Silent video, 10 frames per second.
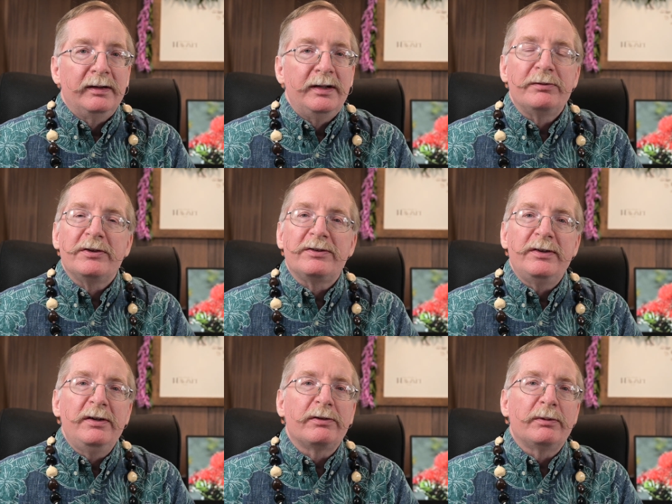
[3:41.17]
Give to
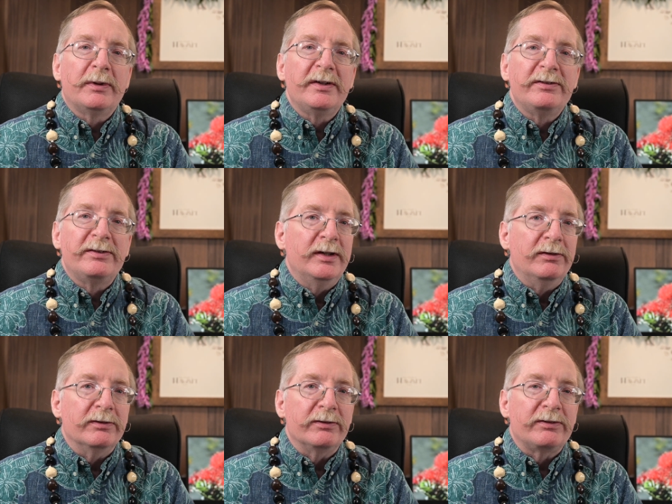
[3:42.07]
Caesar what is
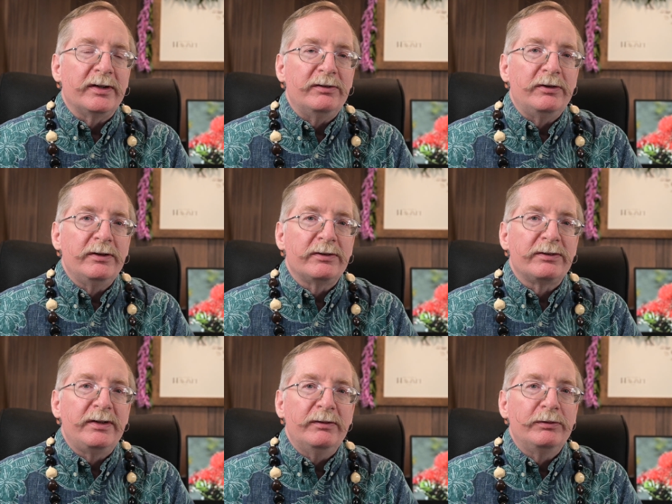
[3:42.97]
Caesar's, said
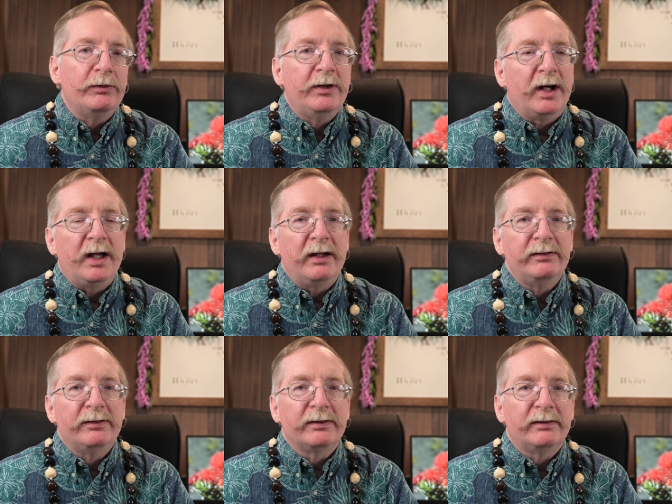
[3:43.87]
Jesus. Give to
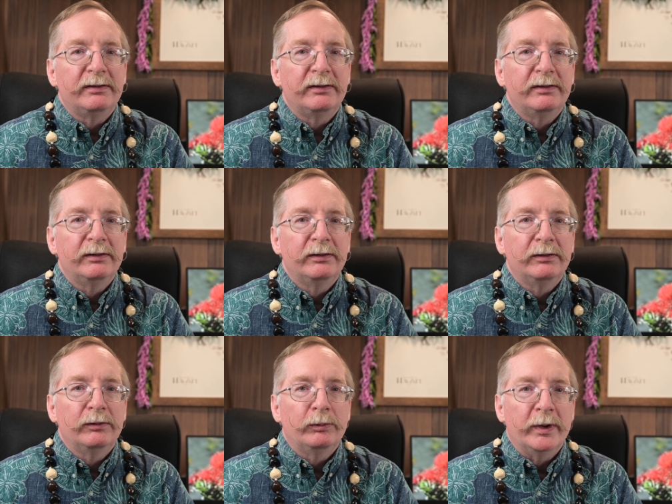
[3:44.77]
God
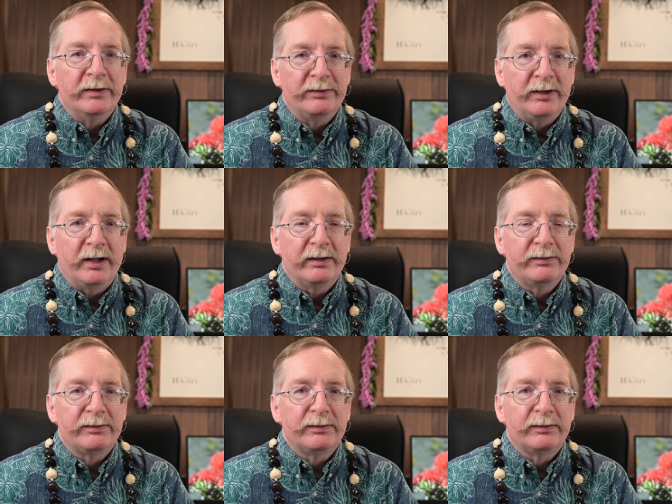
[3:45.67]
what is
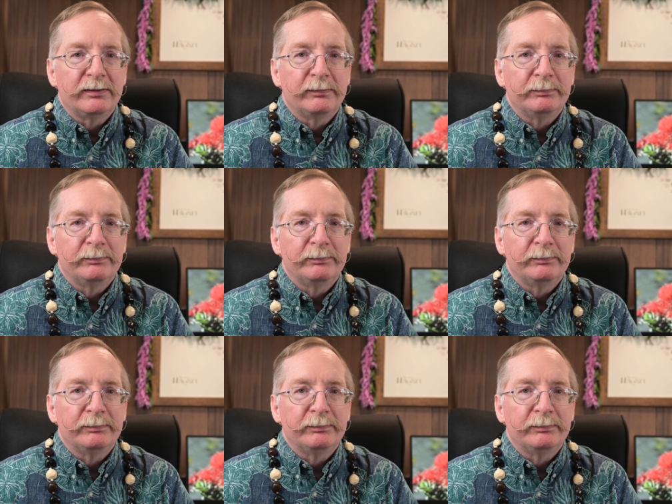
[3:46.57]
God's.